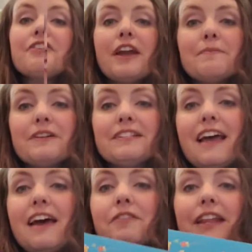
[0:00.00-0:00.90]
A great book to
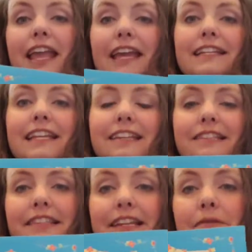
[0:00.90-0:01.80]
have on hand
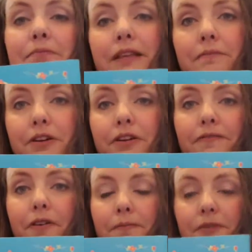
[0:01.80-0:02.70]
is the complete book
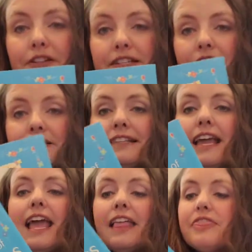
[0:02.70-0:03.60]
of Farmyard Tales.
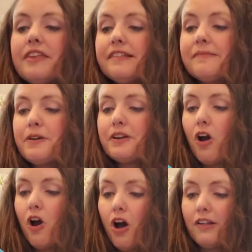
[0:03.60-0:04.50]
This book
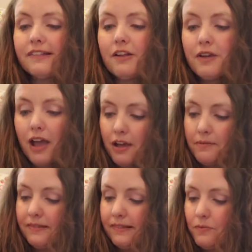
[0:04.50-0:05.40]
also
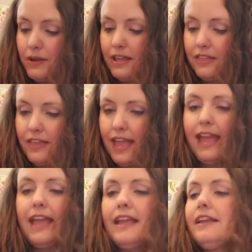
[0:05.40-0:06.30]
comes with
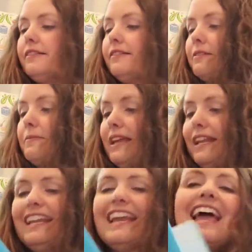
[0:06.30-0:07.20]
it's at the
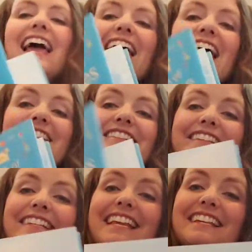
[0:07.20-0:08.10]
beginning, a
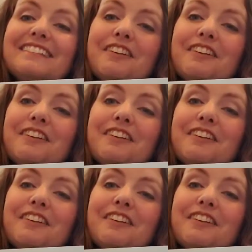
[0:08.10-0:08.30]
CD,